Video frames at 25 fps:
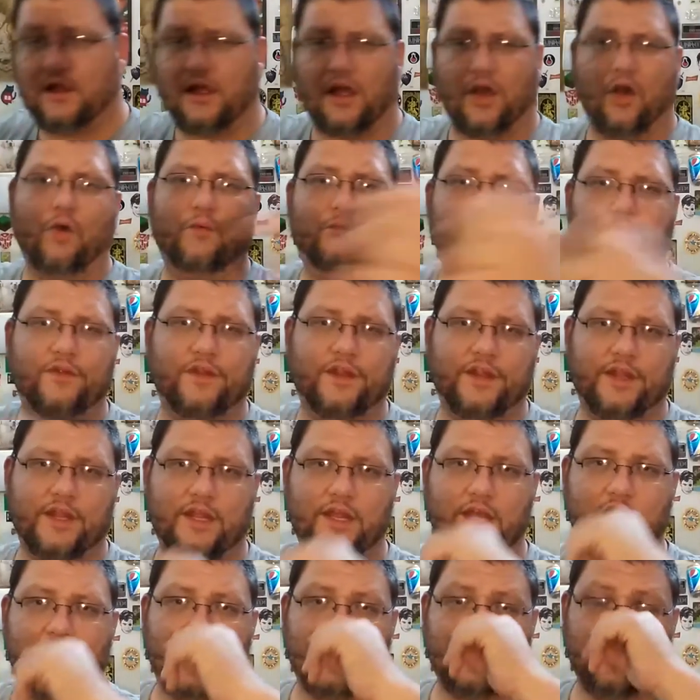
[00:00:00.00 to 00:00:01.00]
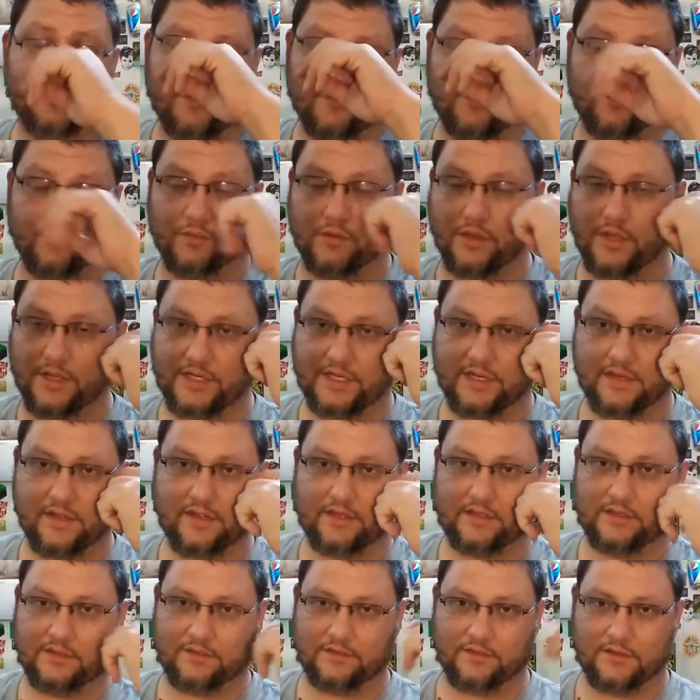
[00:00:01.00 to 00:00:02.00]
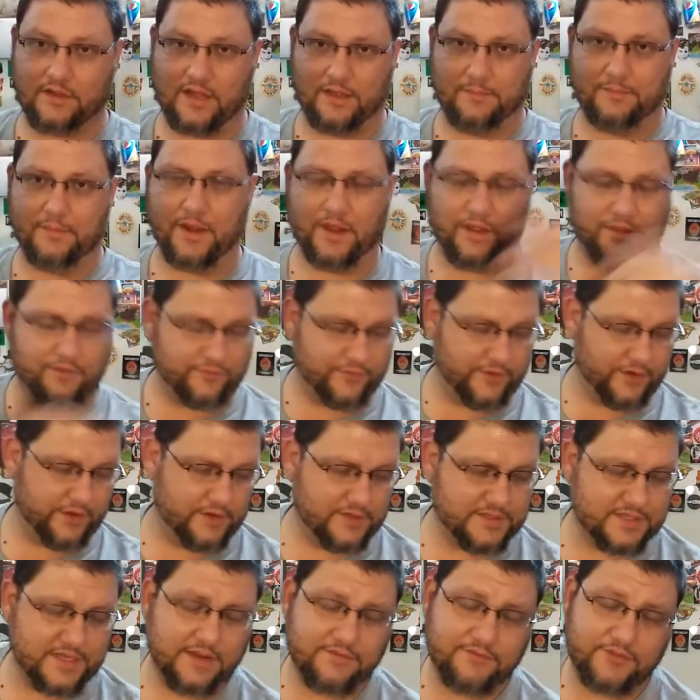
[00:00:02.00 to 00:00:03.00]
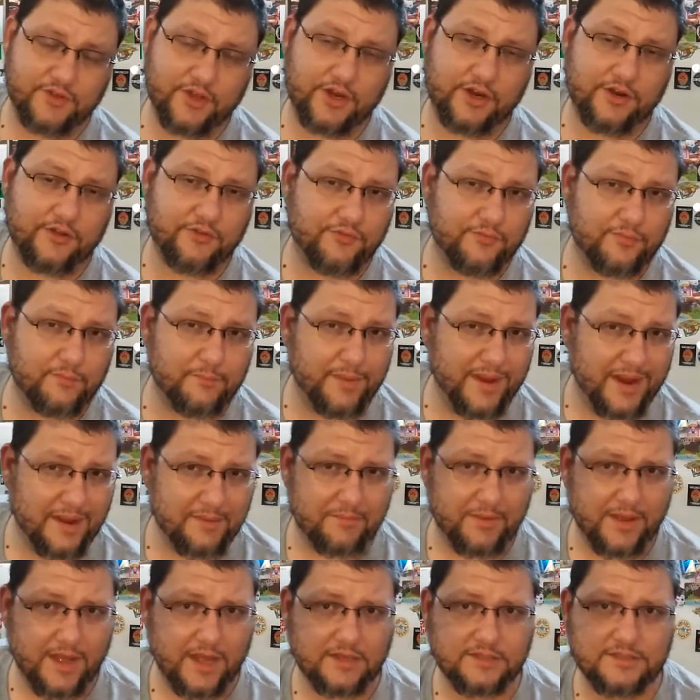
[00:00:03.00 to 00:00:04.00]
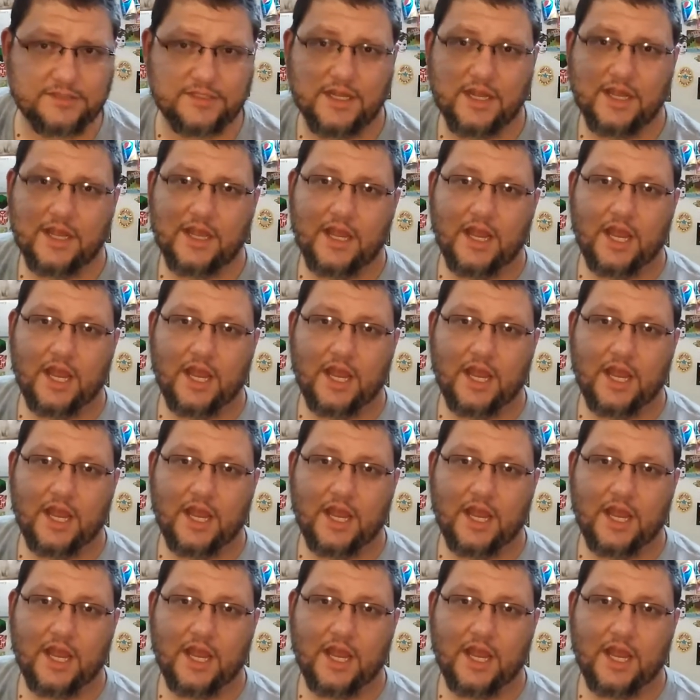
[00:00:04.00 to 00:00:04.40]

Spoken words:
hopefully you've looked at my other videos I've done of BAMBOX.